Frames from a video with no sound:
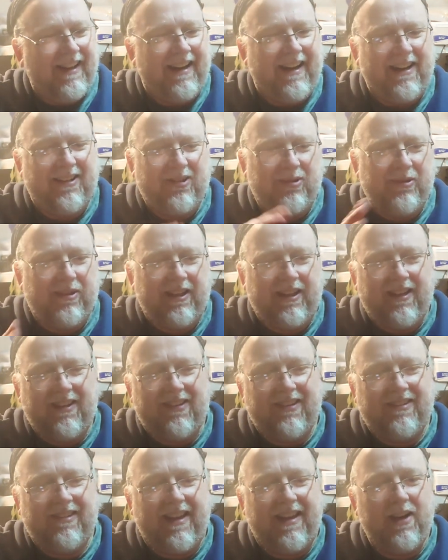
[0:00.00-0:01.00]
And I don't think
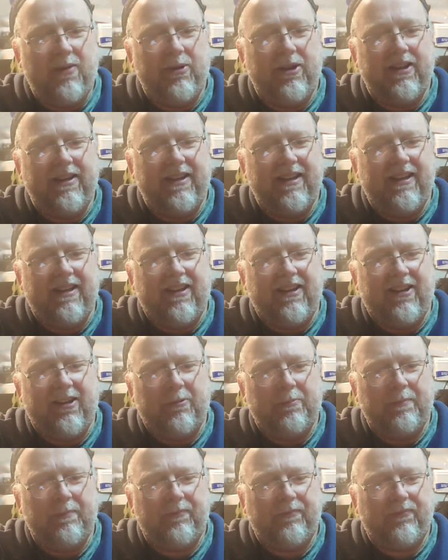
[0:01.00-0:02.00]
it's anywhere near,
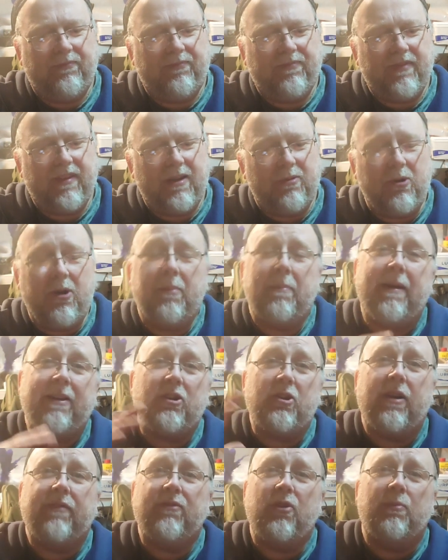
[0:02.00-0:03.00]
well,
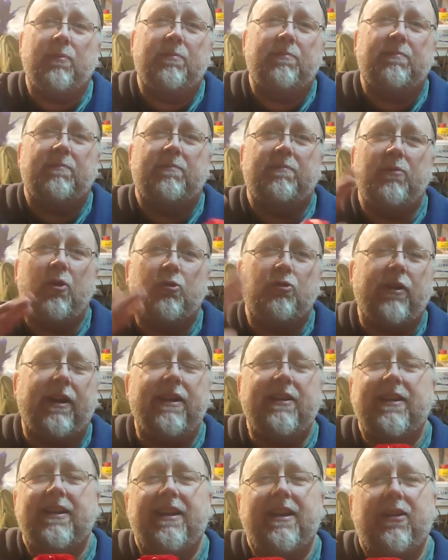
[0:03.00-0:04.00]
mind you, I've not
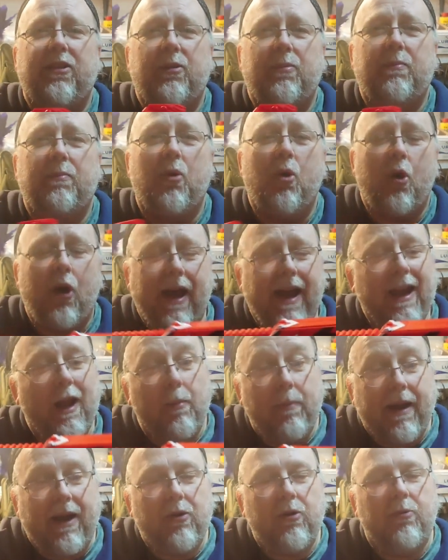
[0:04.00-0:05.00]
tried any of the more
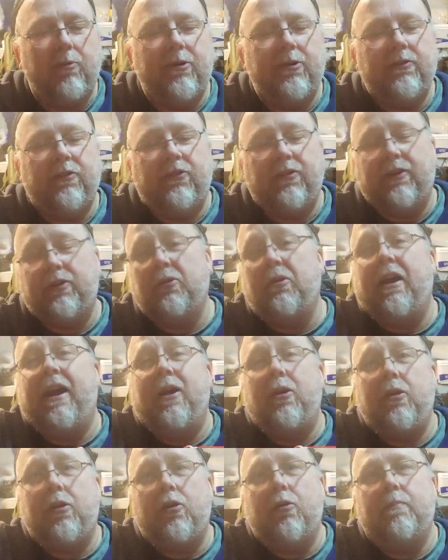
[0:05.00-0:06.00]
higher power ones. I don't know
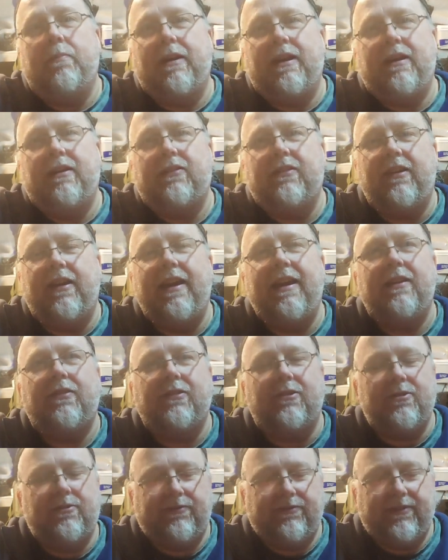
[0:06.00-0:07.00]
how it compares to
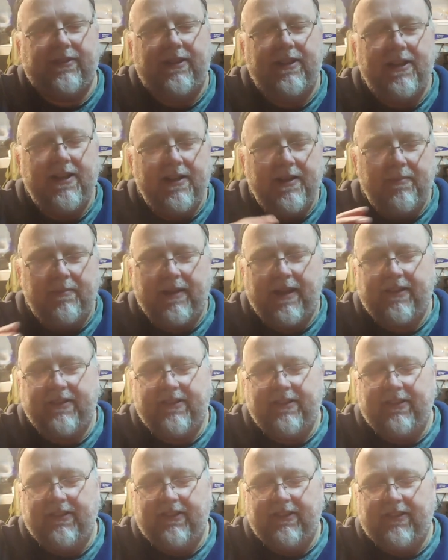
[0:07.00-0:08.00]
airsoft
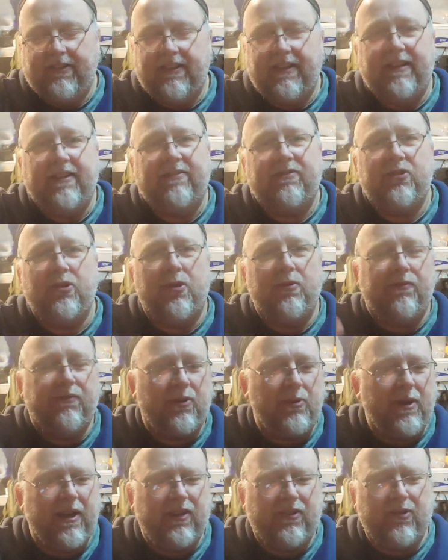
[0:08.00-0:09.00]
blasters. I've shot a
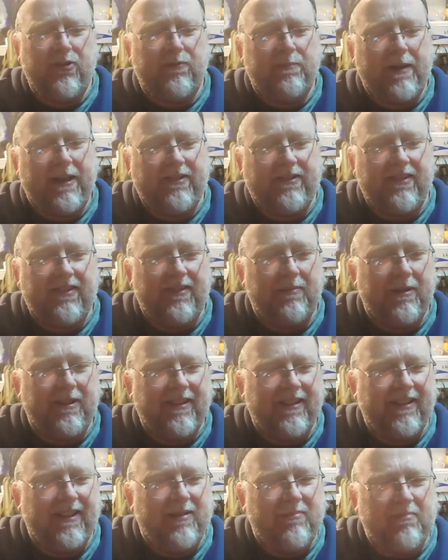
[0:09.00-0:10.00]
few airsoft blasters in my
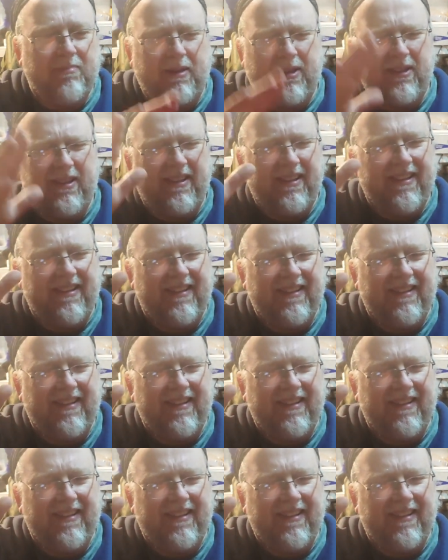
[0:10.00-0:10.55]
time, but